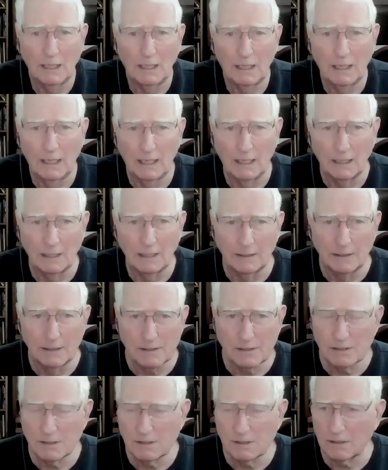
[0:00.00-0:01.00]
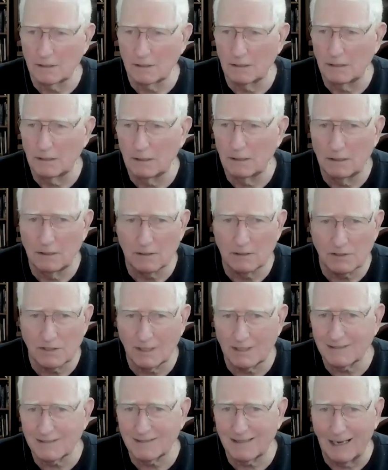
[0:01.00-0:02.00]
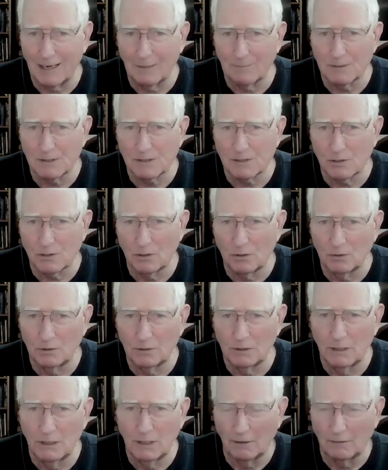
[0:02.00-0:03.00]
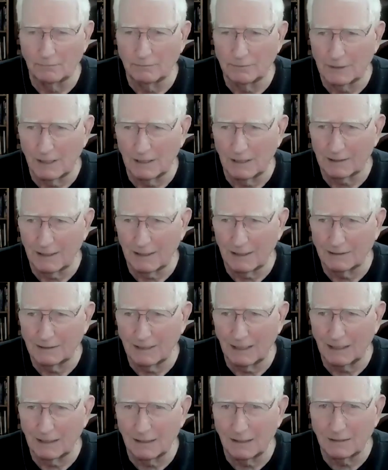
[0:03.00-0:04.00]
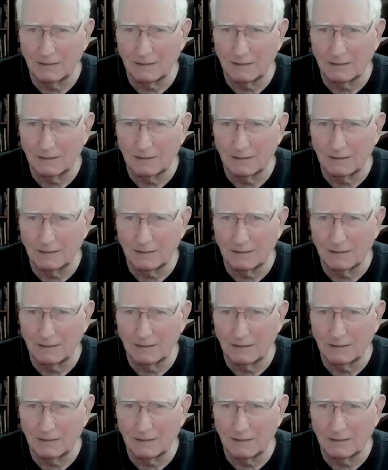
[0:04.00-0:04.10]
and this is the sixth episode of kind of, kind of taking a